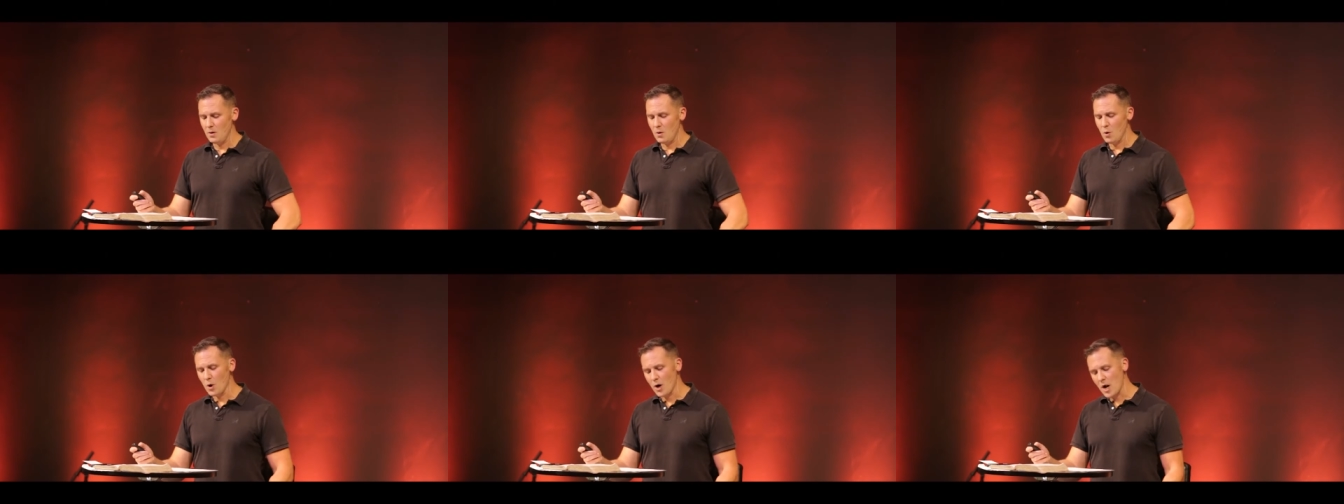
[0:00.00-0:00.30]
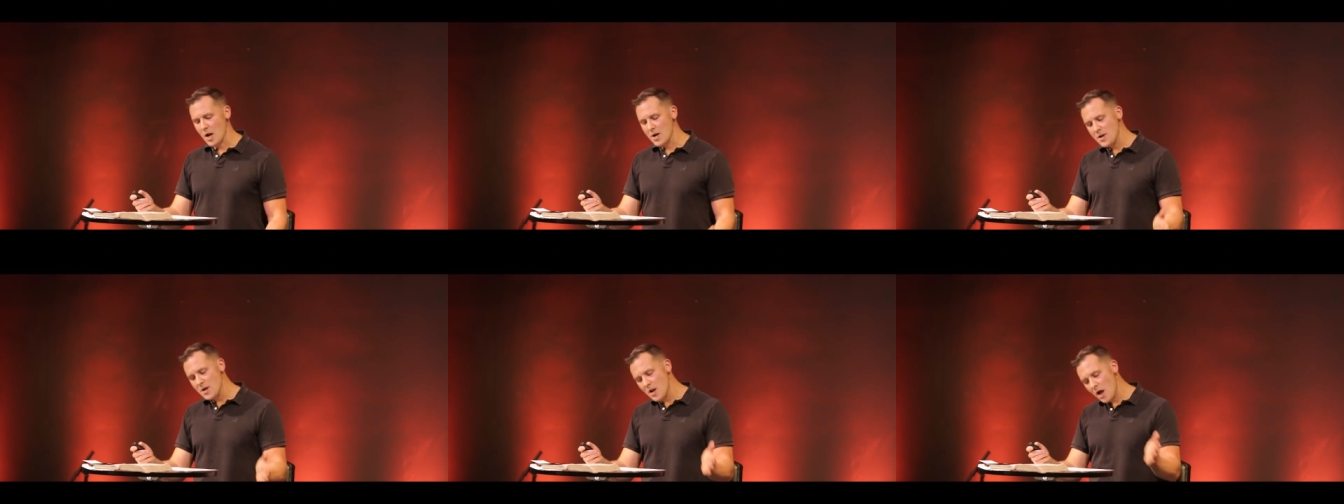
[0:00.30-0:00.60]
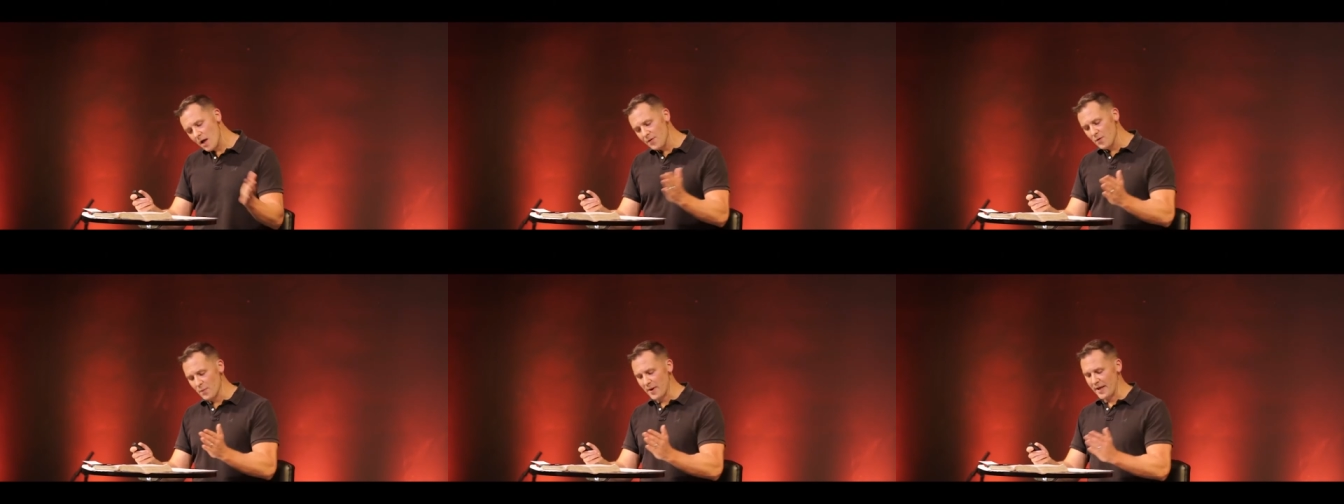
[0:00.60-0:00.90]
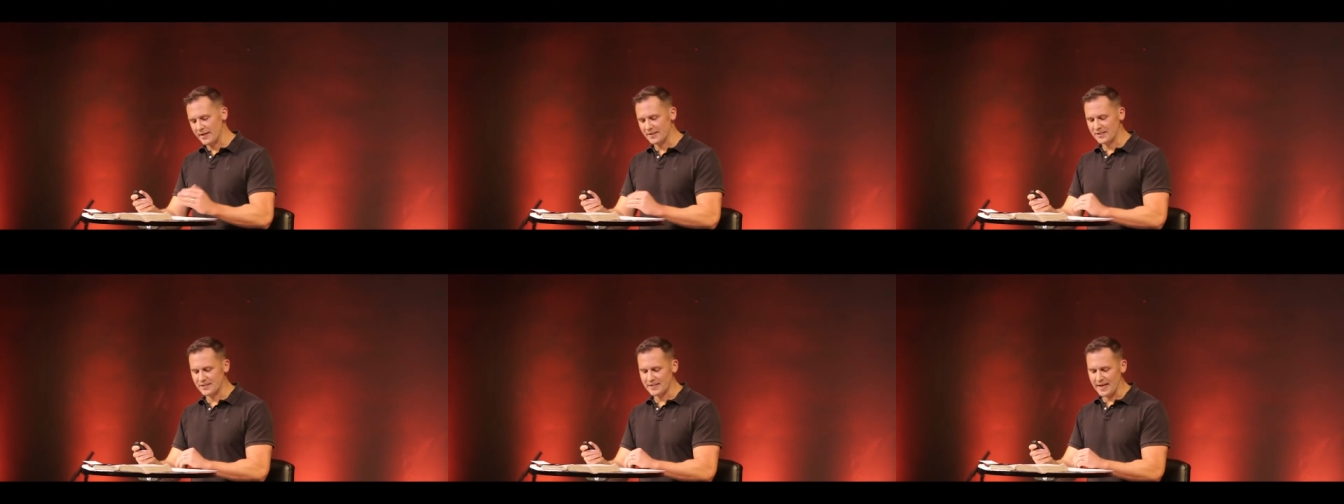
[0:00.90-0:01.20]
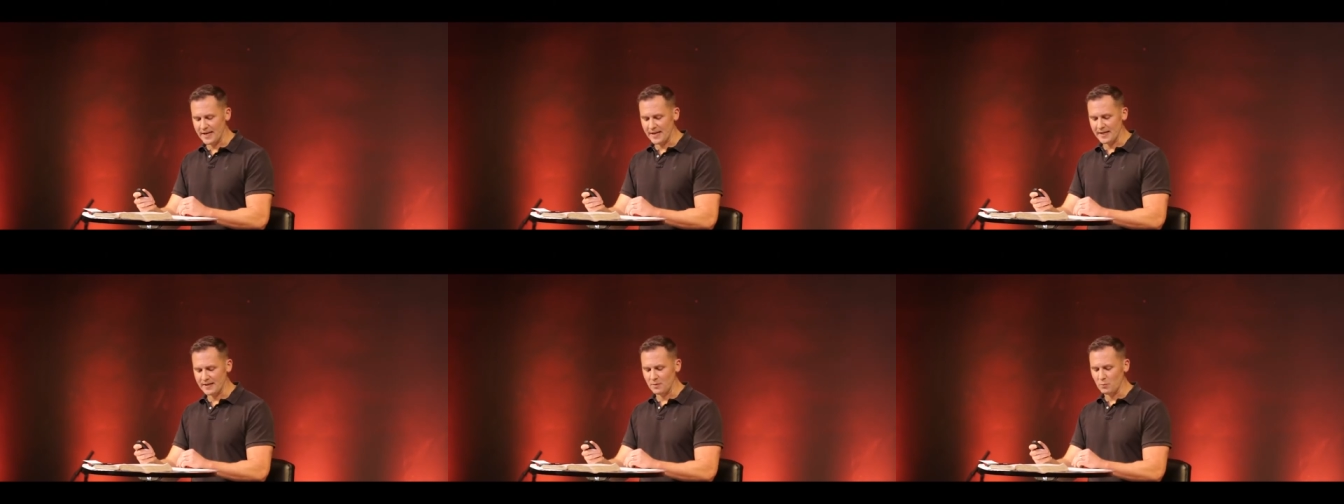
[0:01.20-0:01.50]
Or another way to
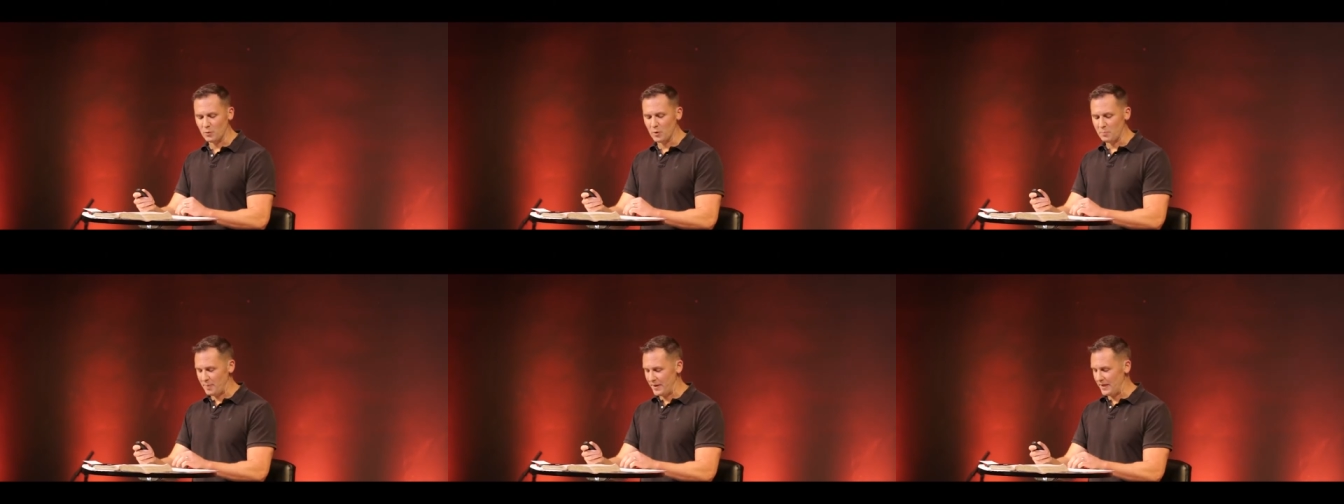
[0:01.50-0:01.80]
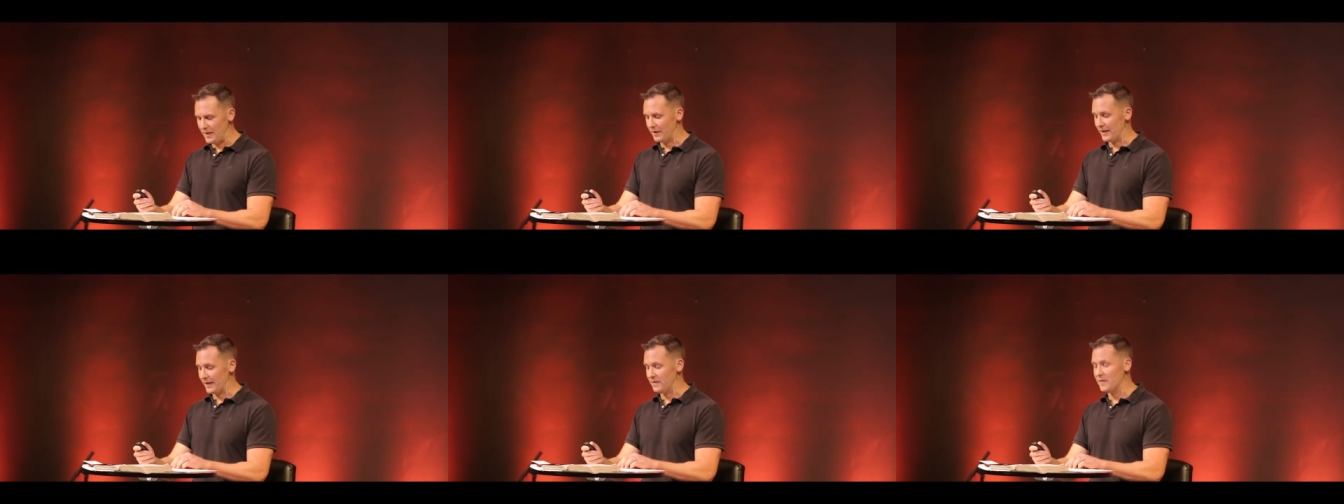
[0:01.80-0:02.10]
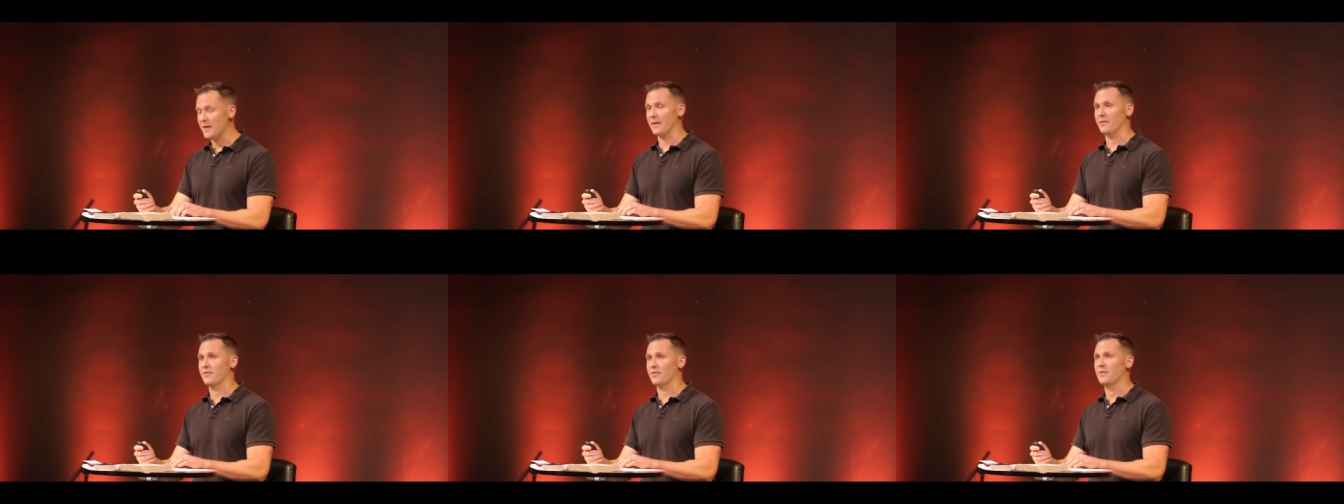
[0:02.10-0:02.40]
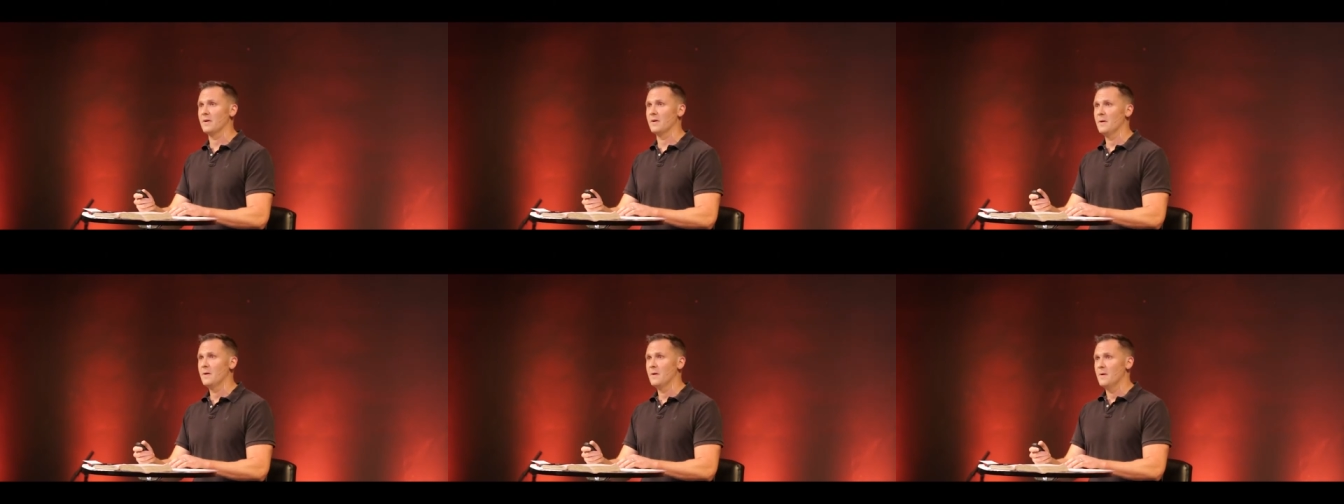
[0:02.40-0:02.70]
say it would be like this